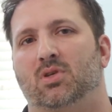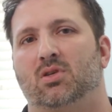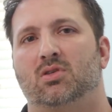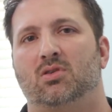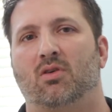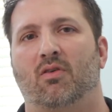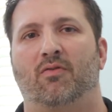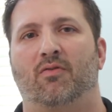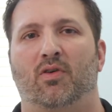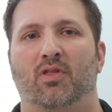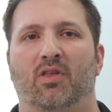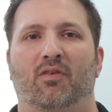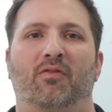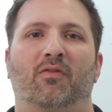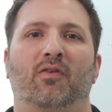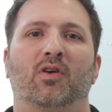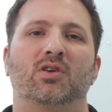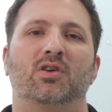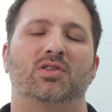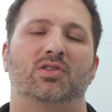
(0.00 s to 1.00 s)
So for the
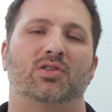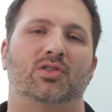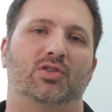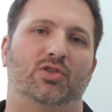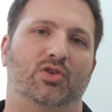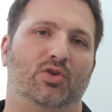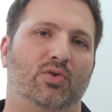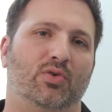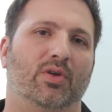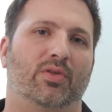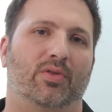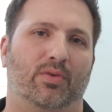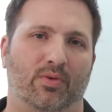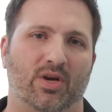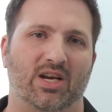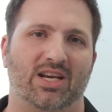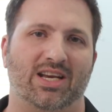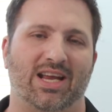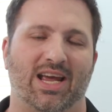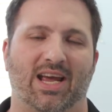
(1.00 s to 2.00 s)
first 2 to
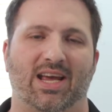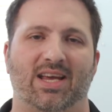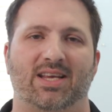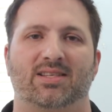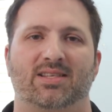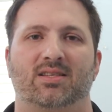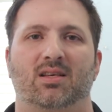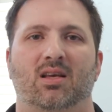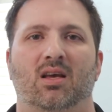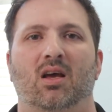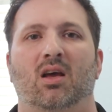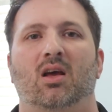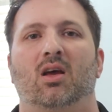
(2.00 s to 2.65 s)
3 days,